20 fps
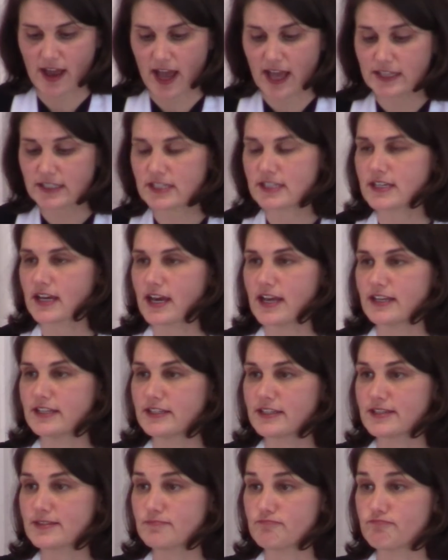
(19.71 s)

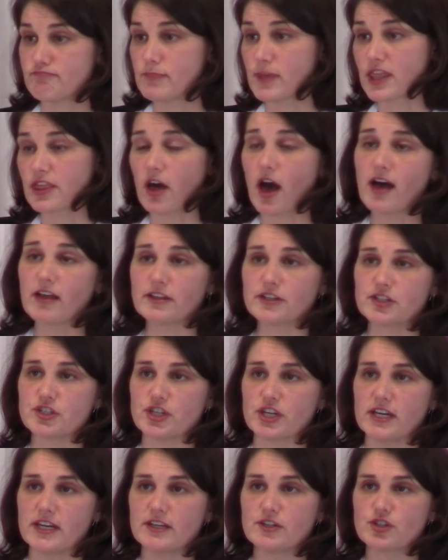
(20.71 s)
Einstein's
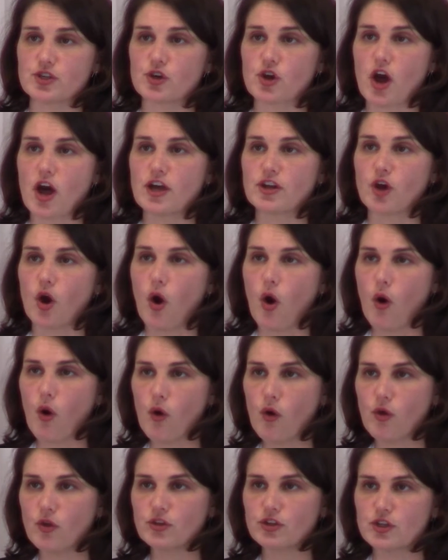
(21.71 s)
mythology took on a
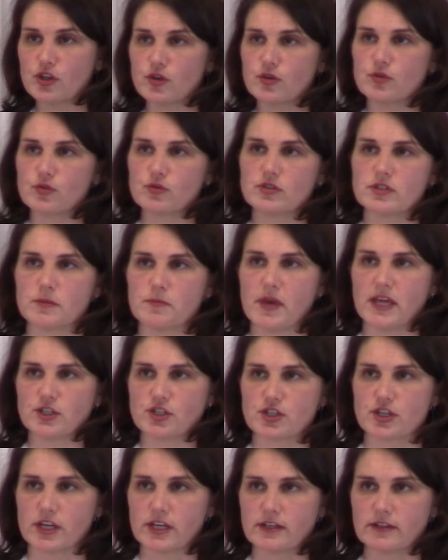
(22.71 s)
whole new
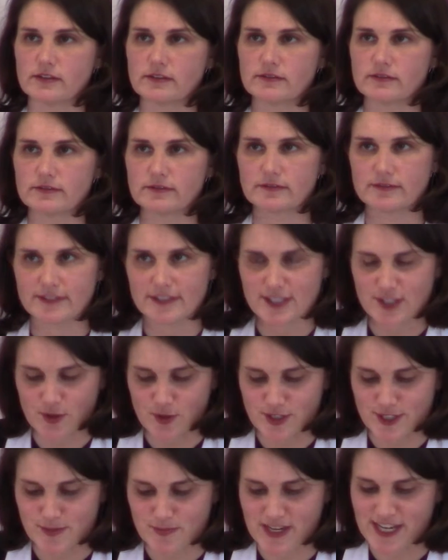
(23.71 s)
dimension, so
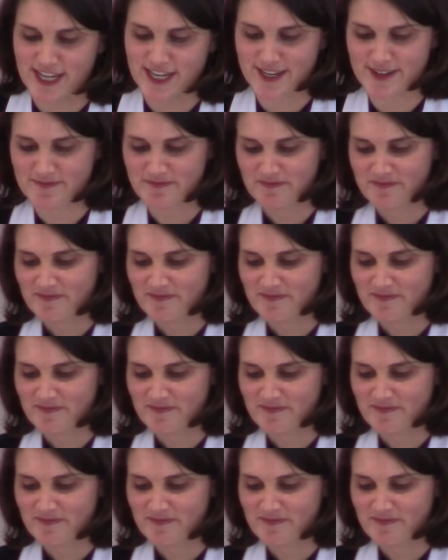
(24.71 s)
to speak,